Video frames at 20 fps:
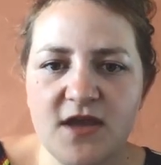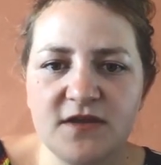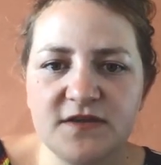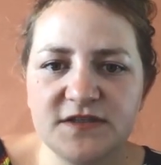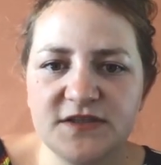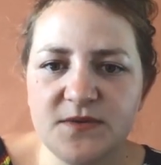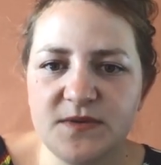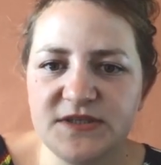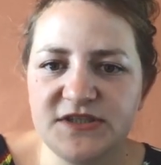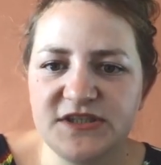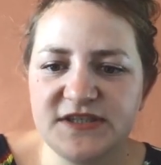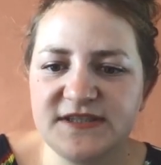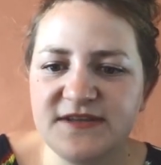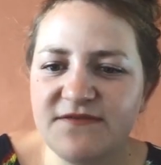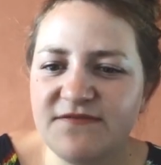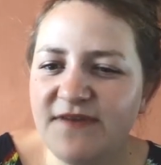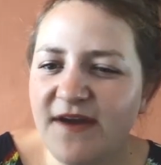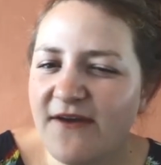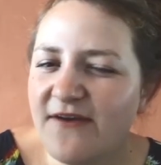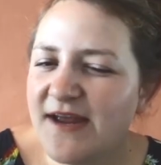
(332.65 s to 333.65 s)
So it's just a
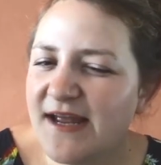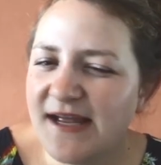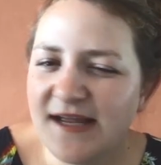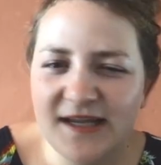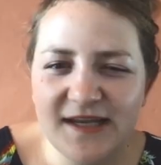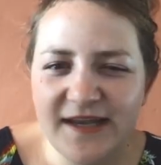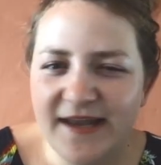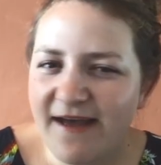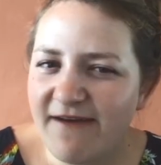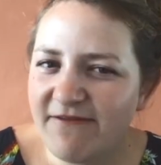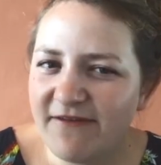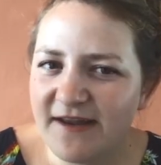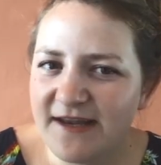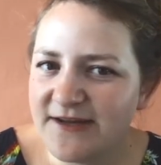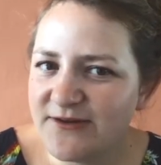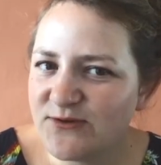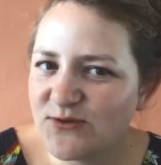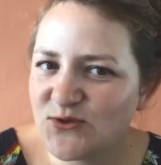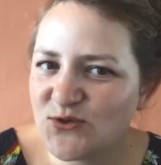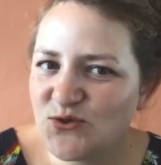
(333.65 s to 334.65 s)
very clever
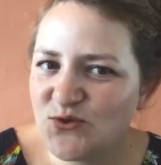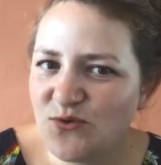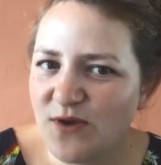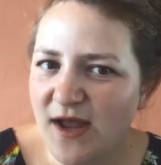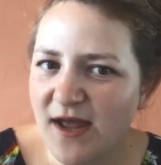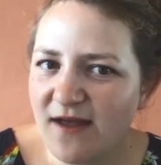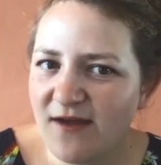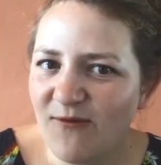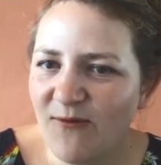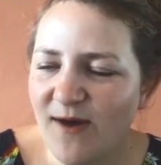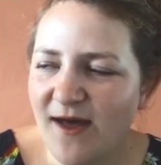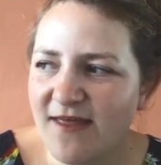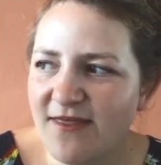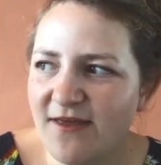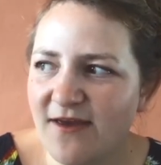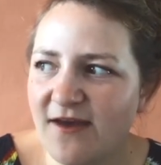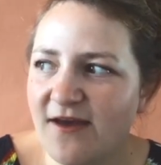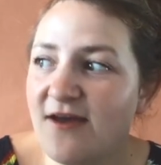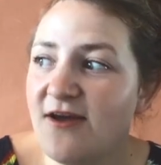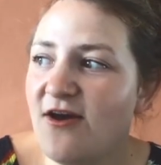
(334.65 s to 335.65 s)
little trick where
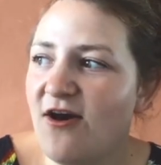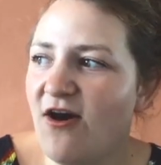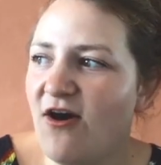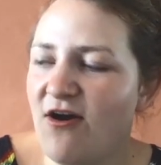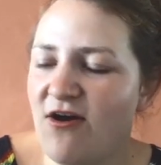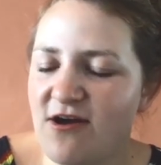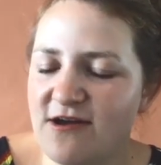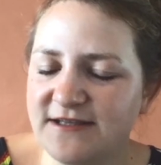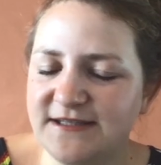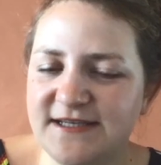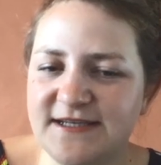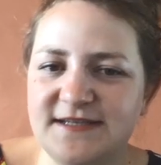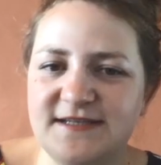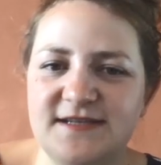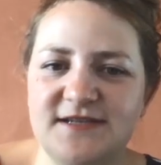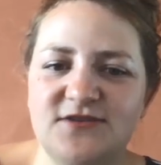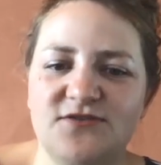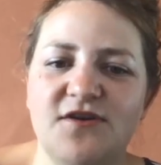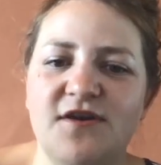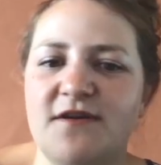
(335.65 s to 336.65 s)
the artist
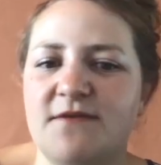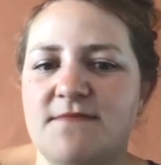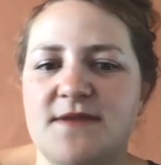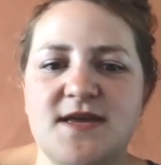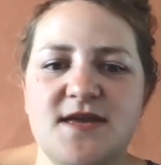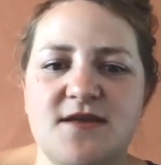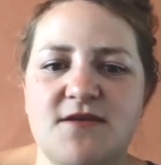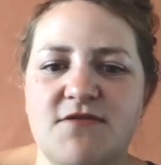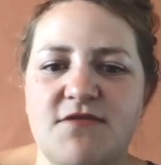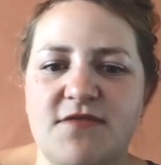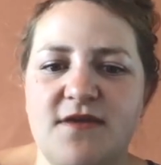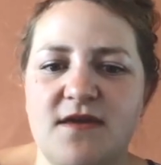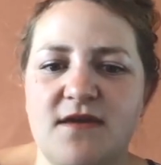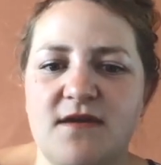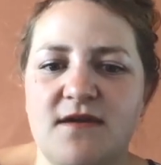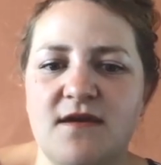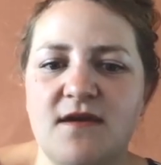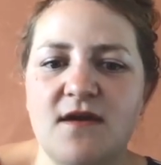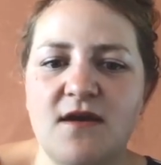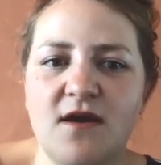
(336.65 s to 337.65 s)
is trying to make you
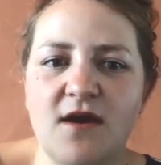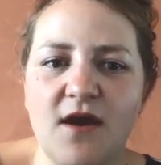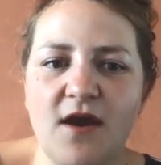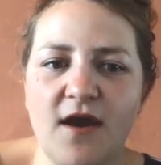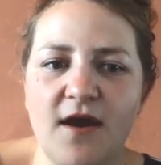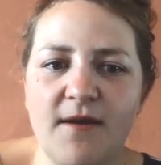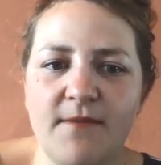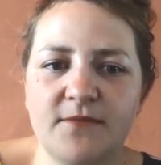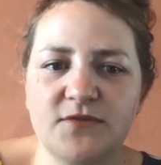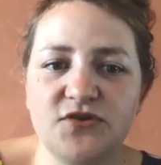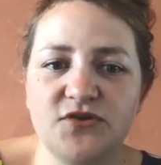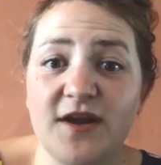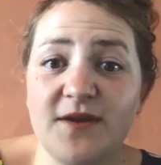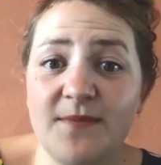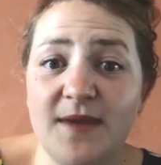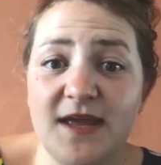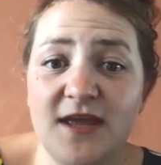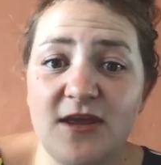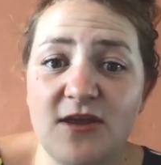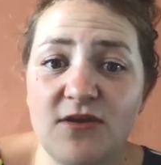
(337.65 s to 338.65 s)
think, trying to
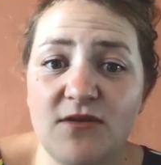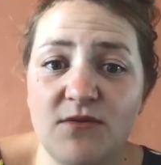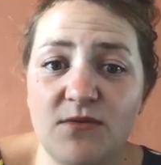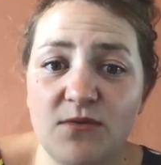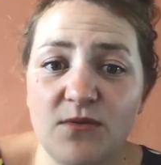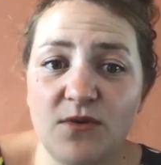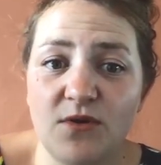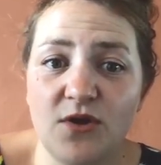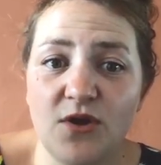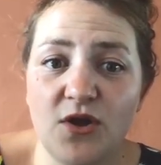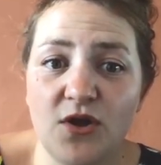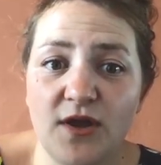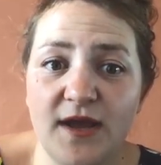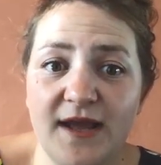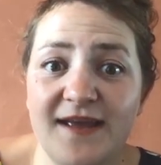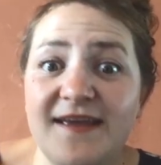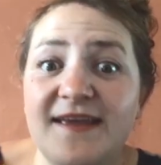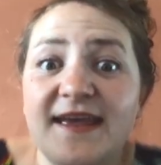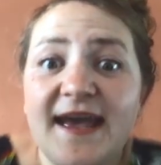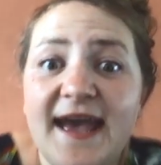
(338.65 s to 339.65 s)
make you
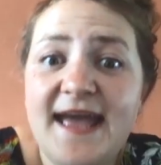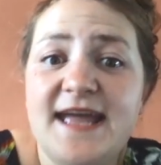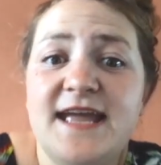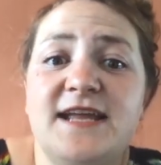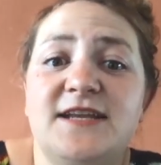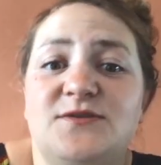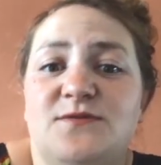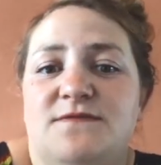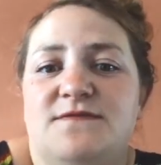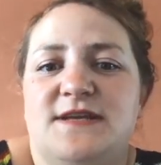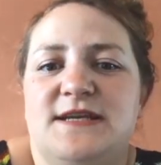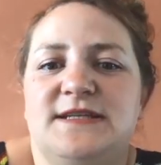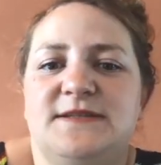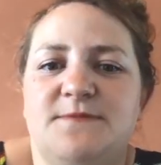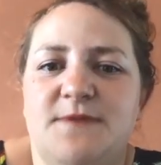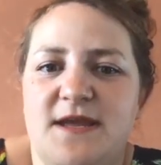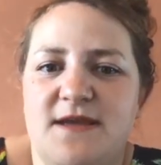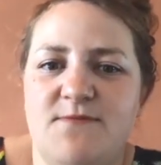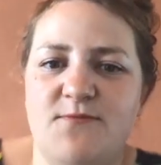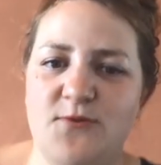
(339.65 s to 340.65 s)
engage with these
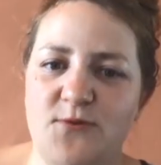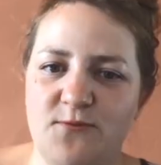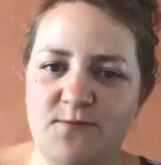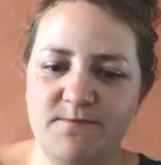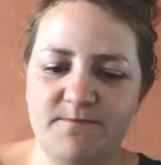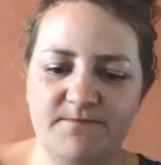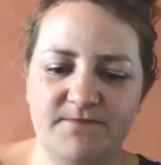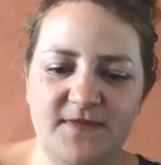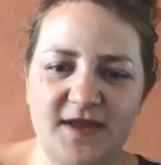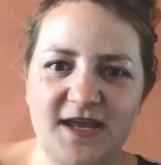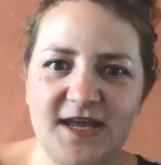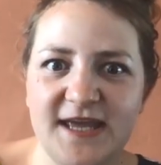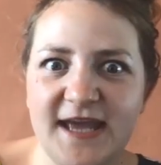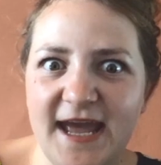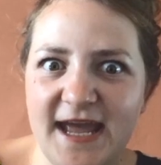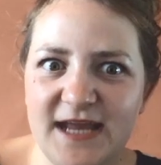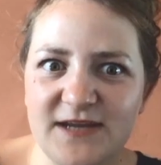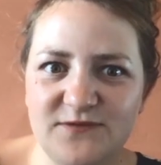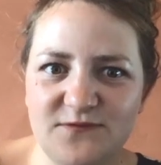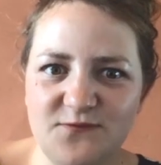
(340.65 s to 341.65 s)
people,
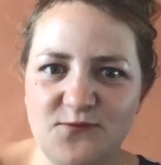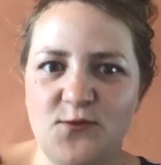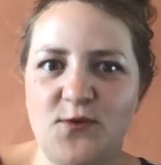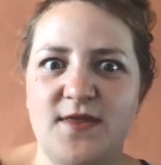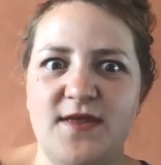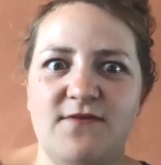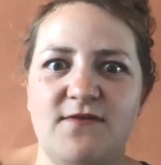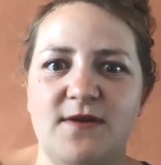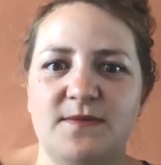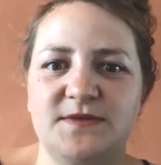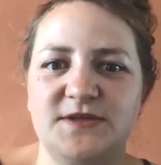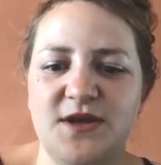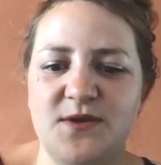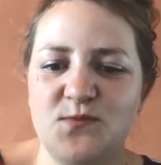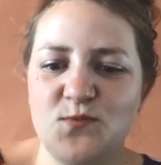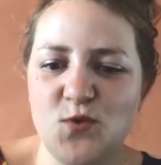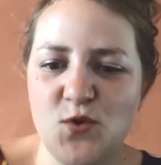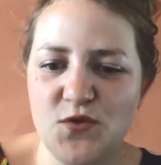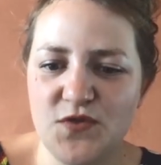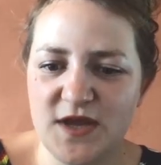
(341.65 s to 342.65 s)
engage with what they're up to
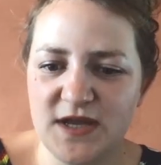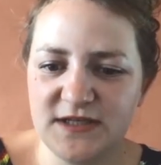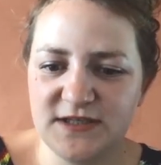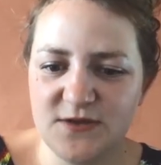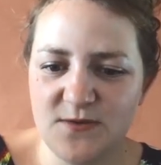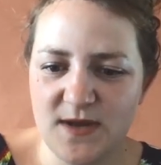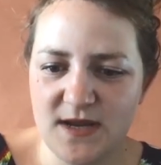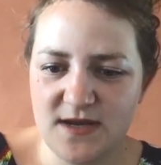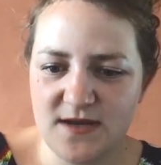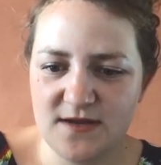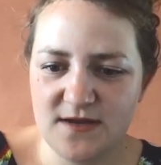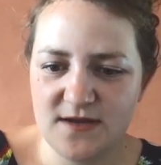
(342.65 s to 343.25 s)
and what they're doing.